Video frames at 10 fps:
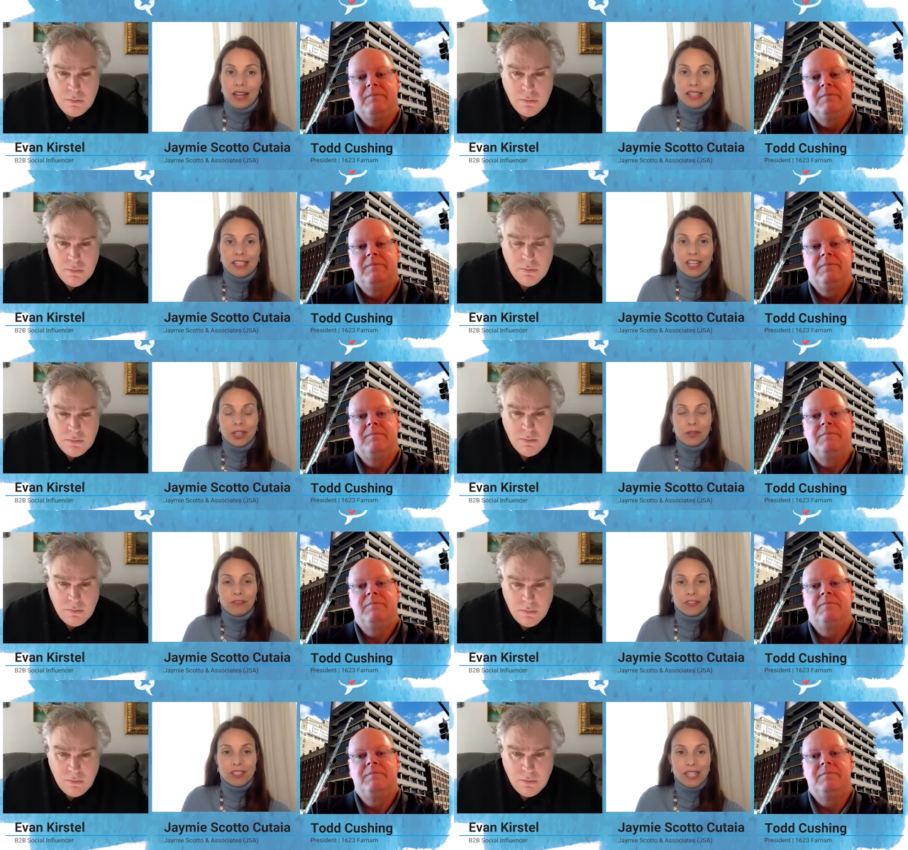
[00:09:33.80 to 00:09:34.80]
Speaker 1: I can tell you
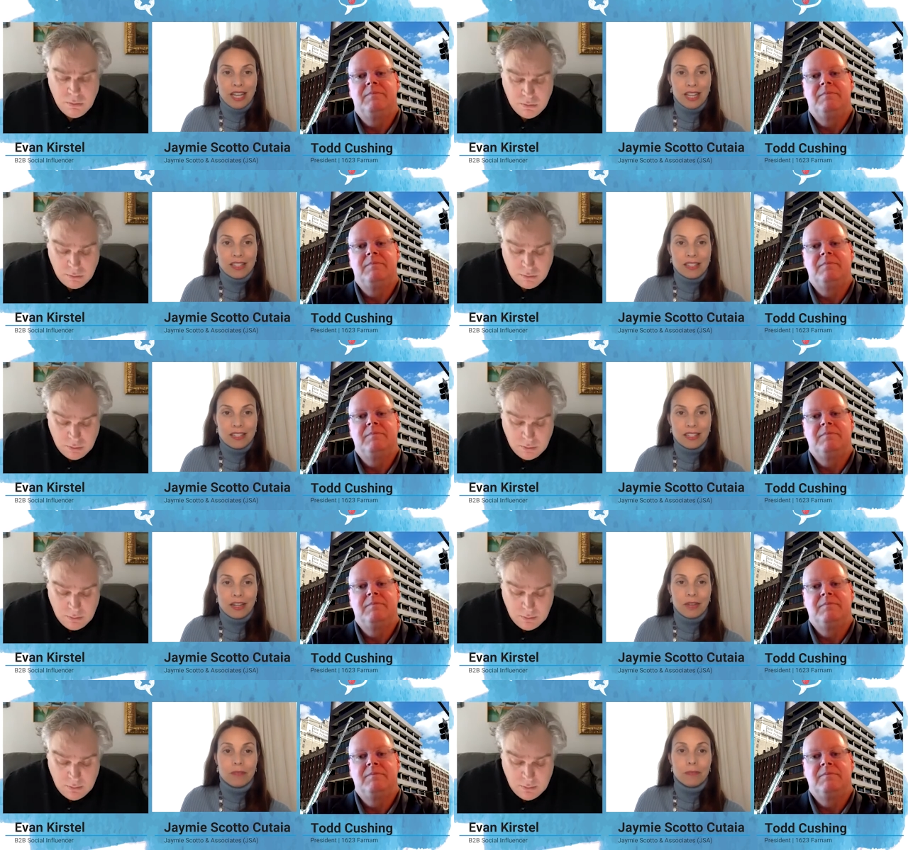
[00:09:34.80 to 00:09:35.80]
firsthand, you
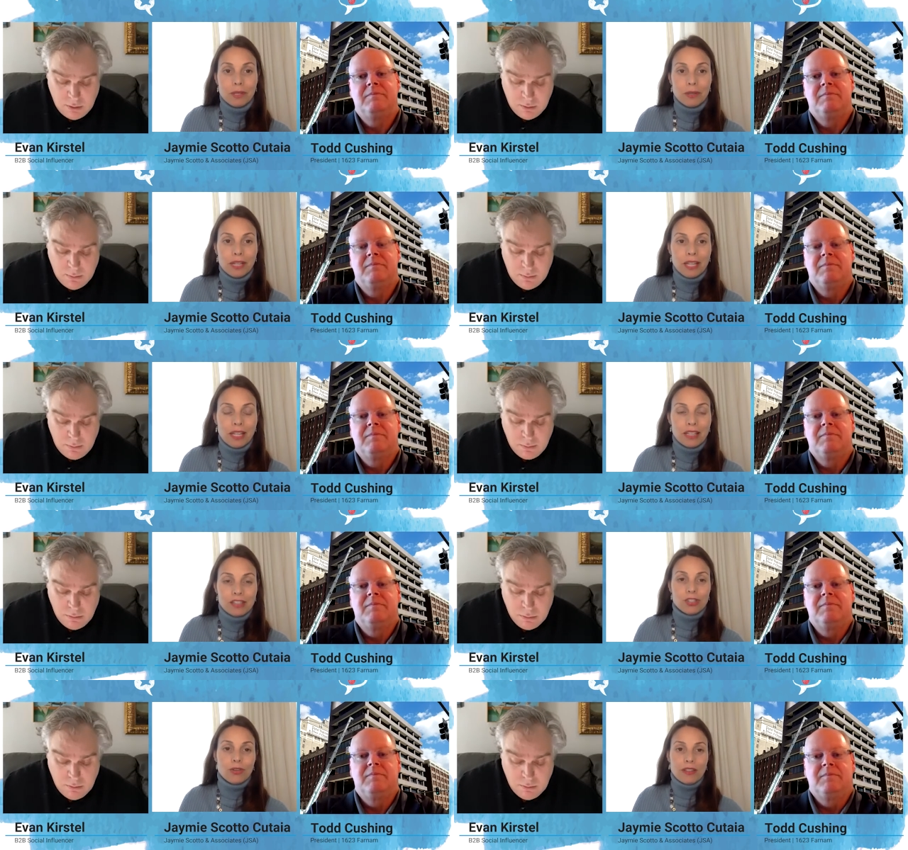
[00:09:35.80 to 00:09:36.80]
know, the beauty and the
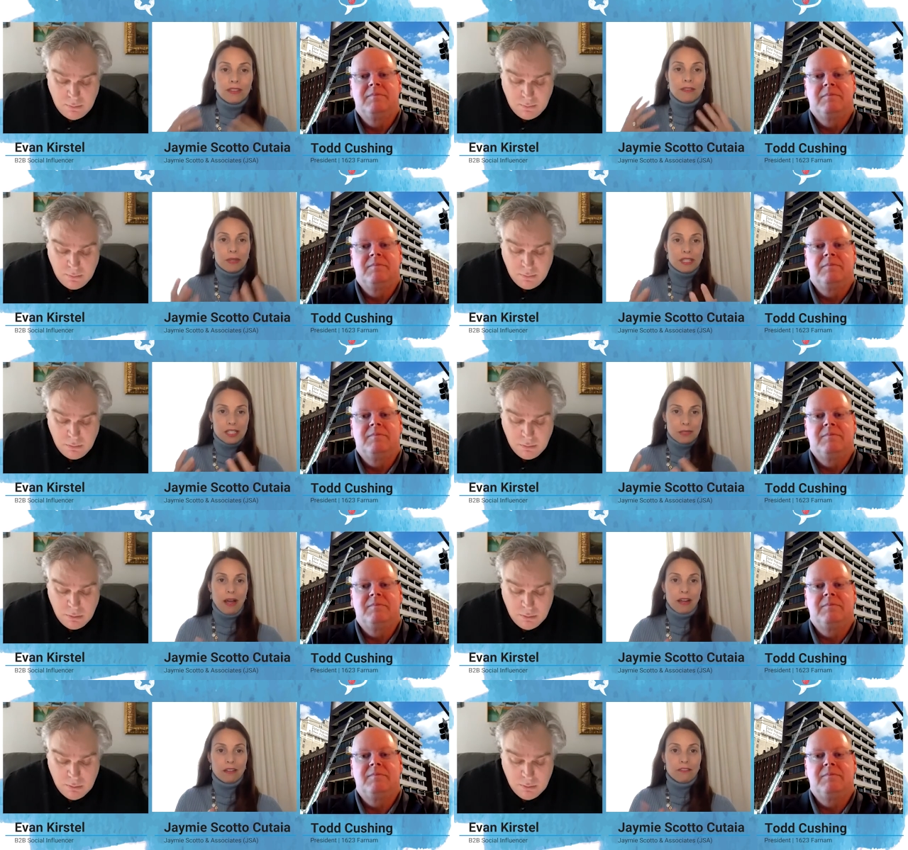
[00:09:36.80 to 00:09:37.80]
strength of the business
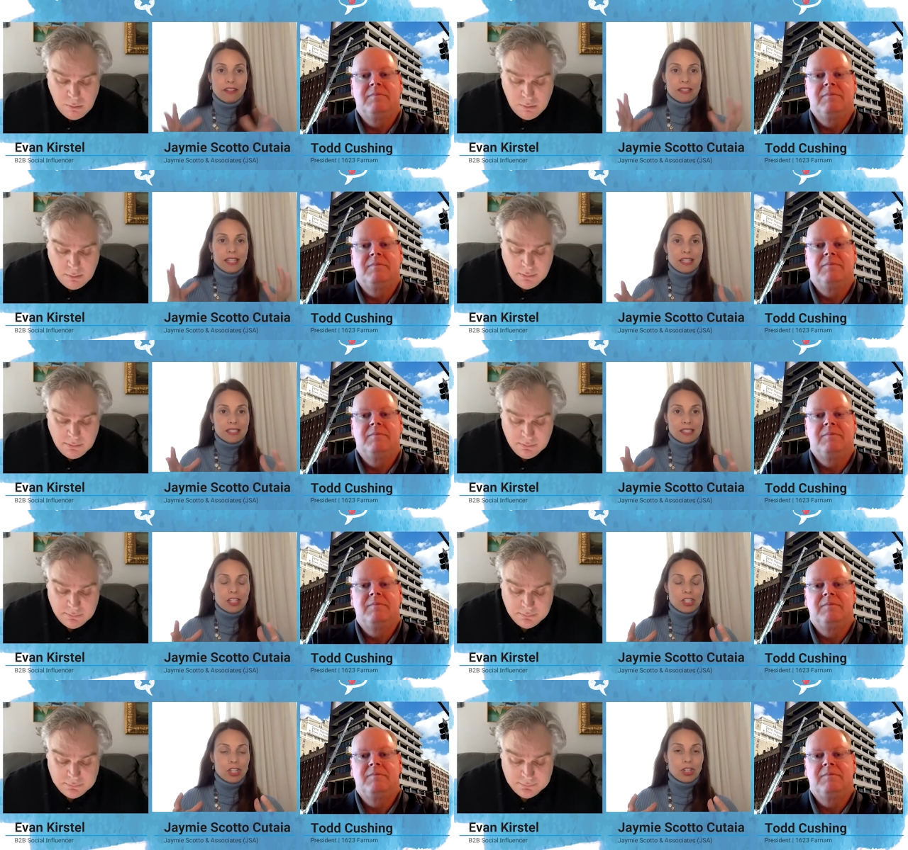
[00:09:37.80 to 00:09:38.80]
model for the data
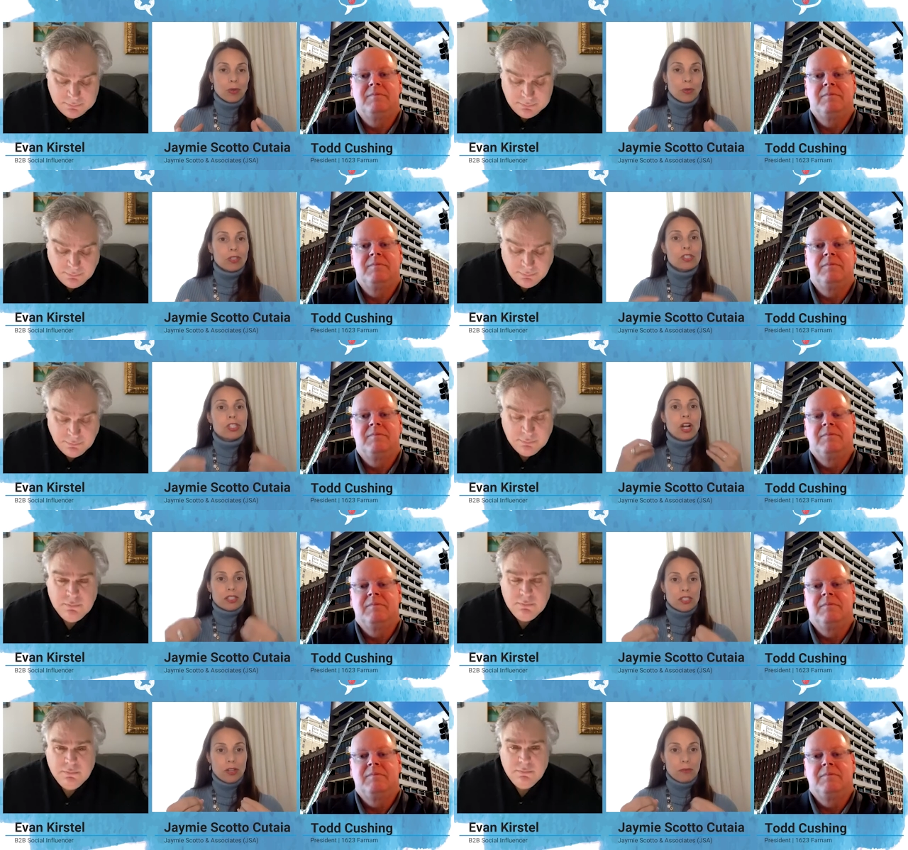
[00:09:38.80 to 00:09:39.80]
center owners to
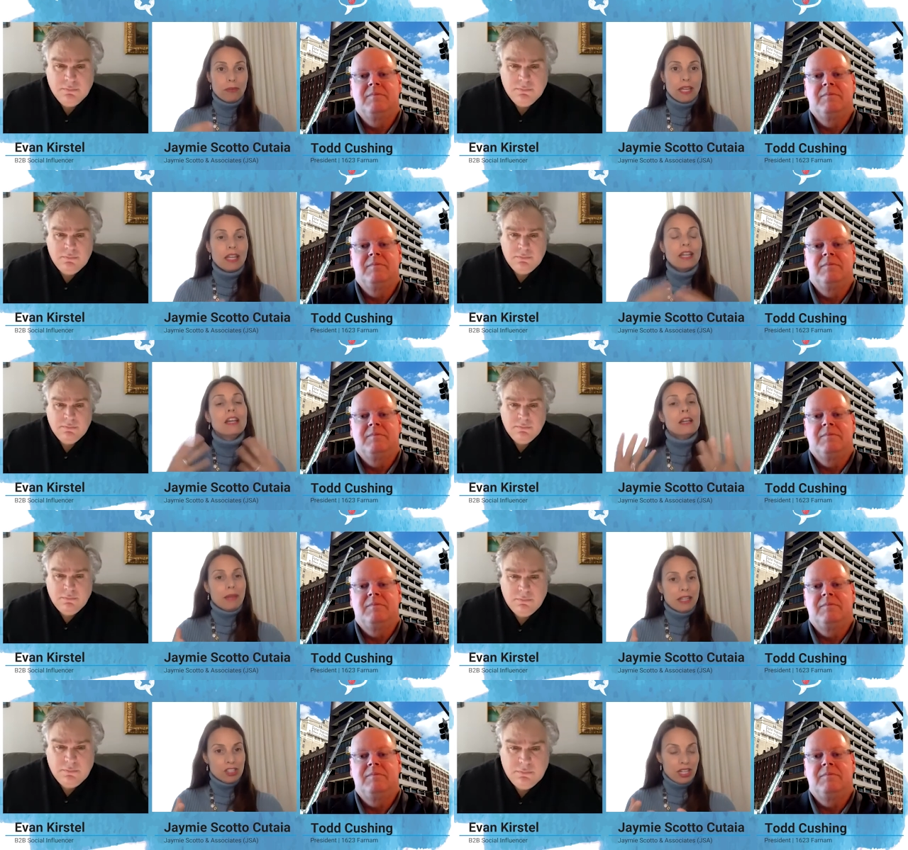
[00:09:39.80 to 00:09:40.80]
also be
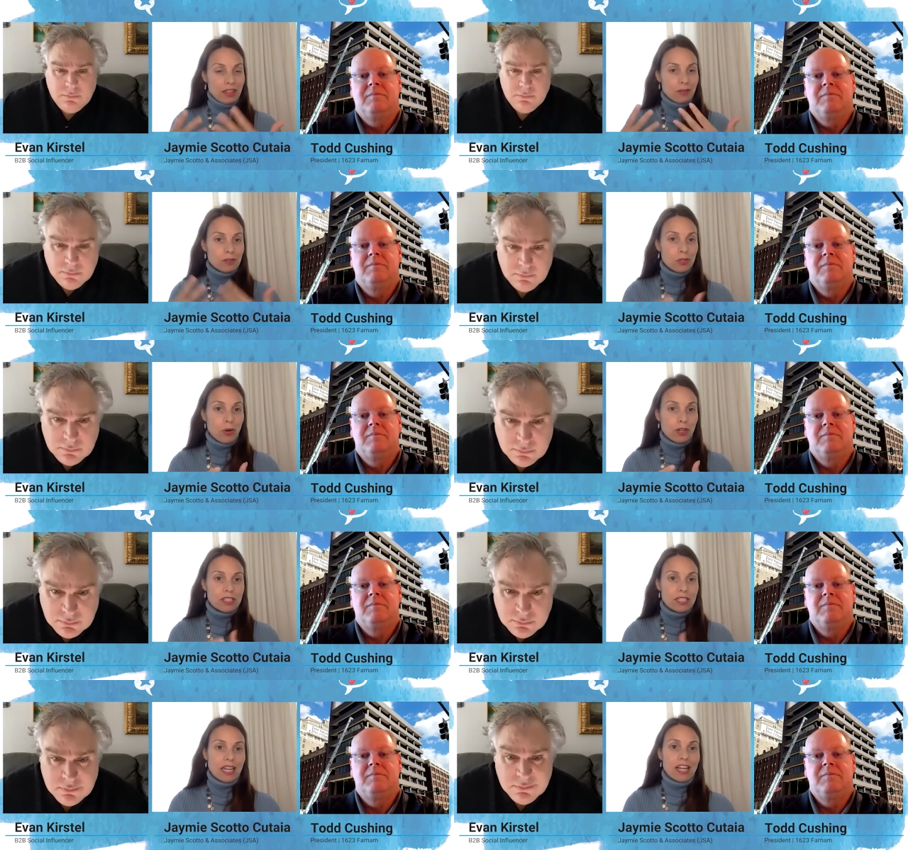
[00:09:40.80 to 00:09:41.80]
managing those core
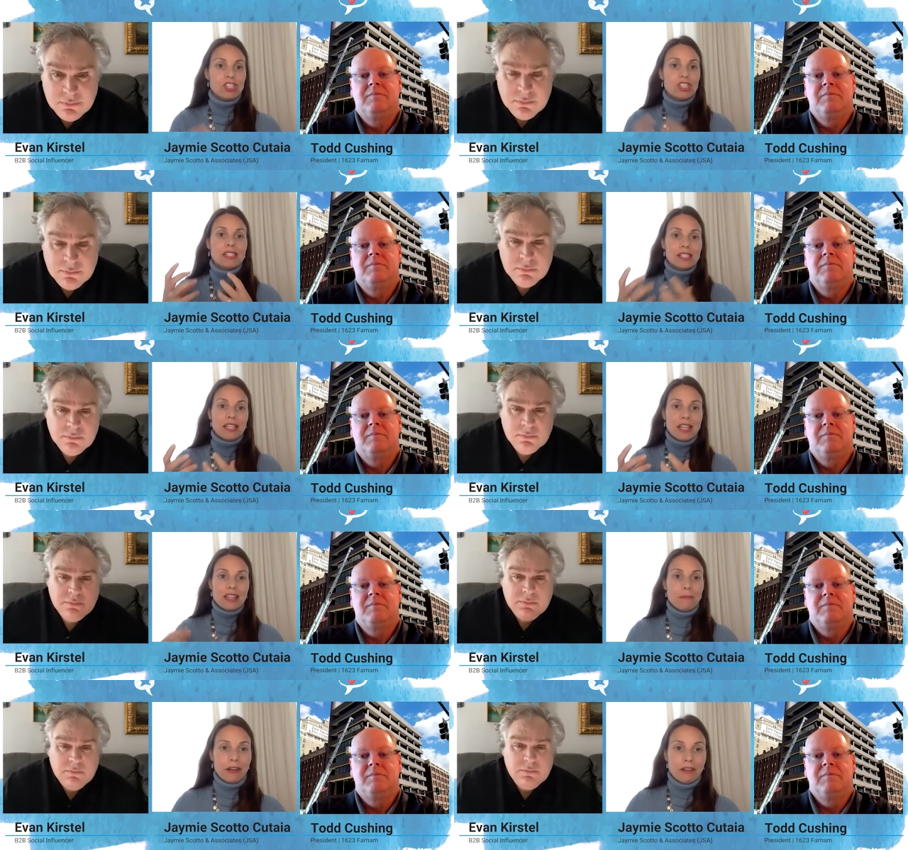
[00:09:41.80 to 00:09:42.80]
interconnections and, and
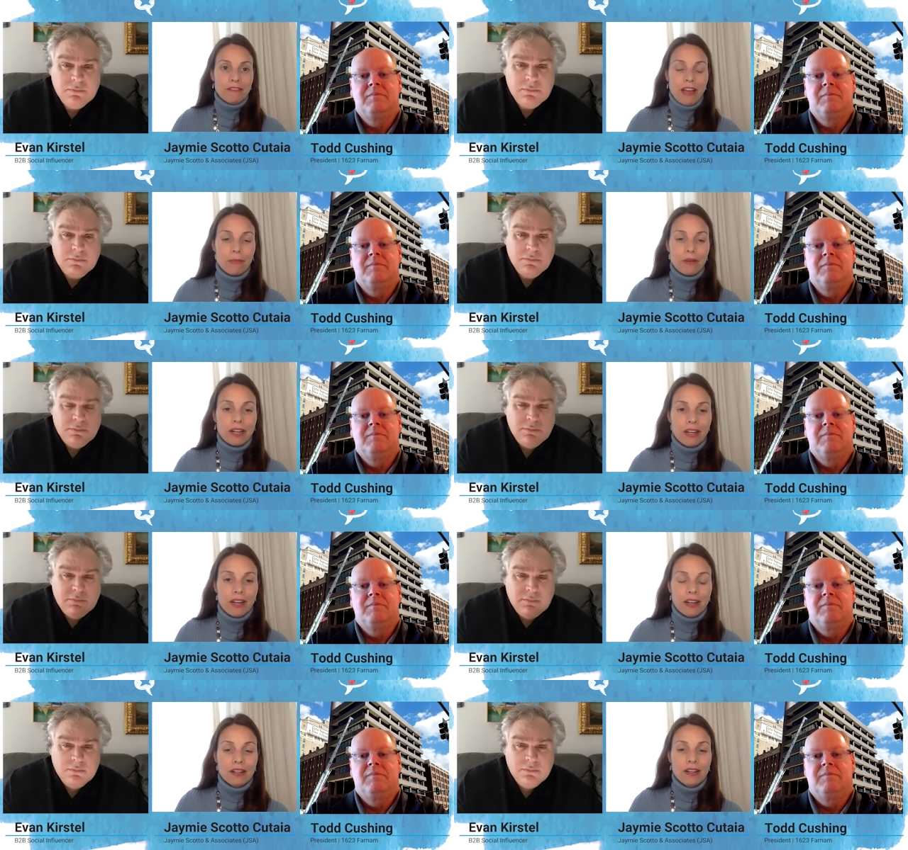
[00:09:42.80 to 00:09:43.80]
the peering fabric
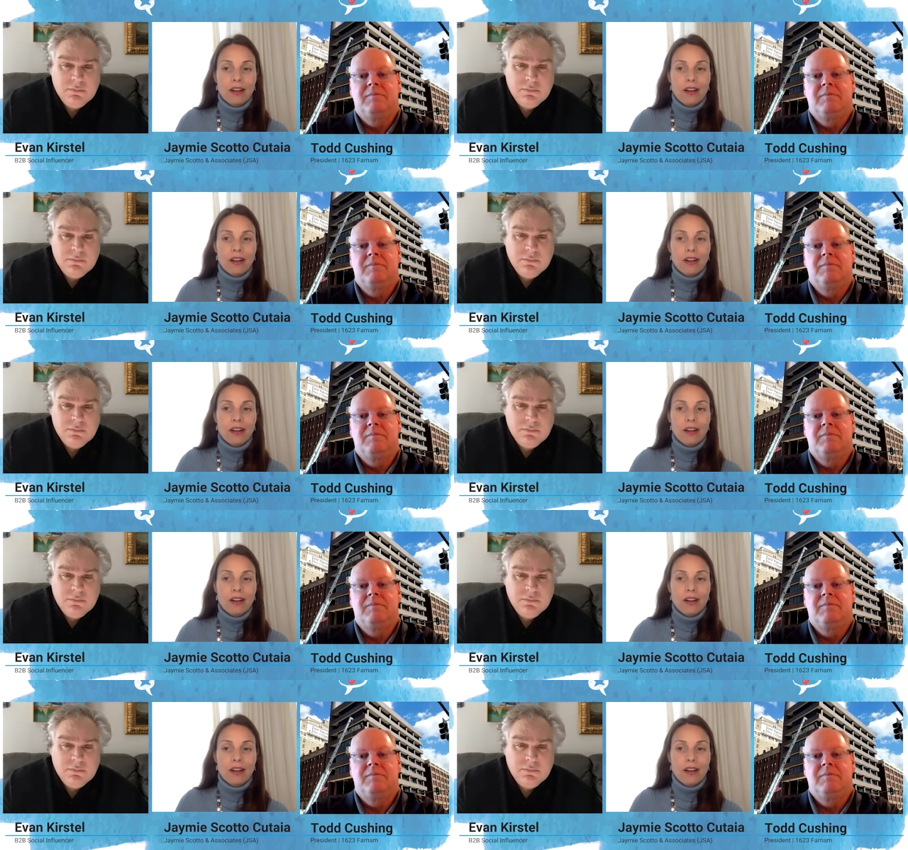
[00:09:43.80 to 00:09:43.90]
uh,